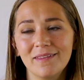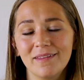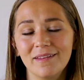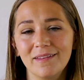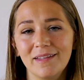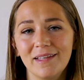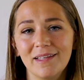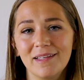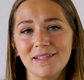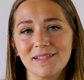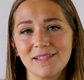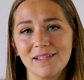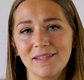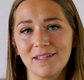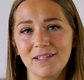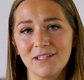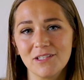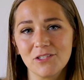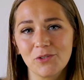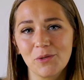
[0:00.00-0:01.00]
The link is in
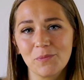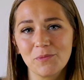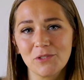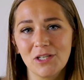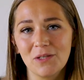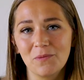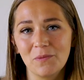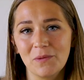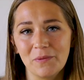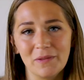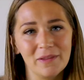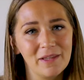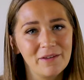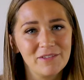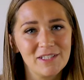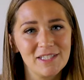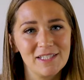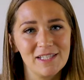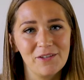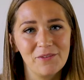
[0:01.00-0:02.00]
the description. We would
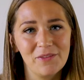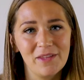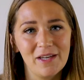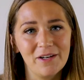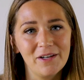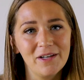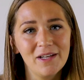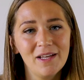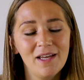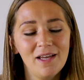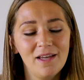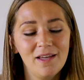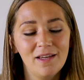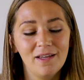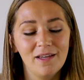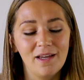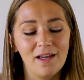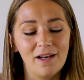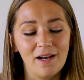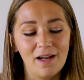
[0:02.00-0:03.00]
love to see you there.
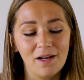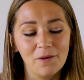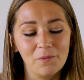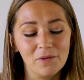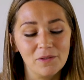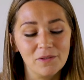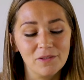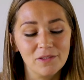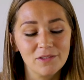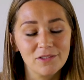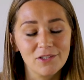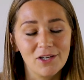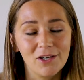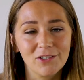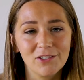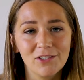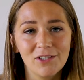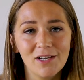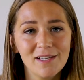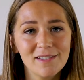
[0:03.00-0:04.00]
And I will
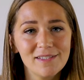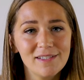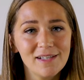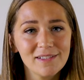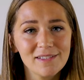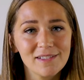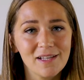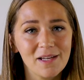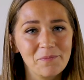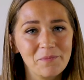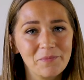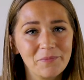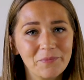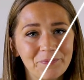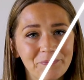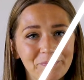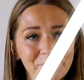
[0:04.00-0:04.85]
talk to you guys next time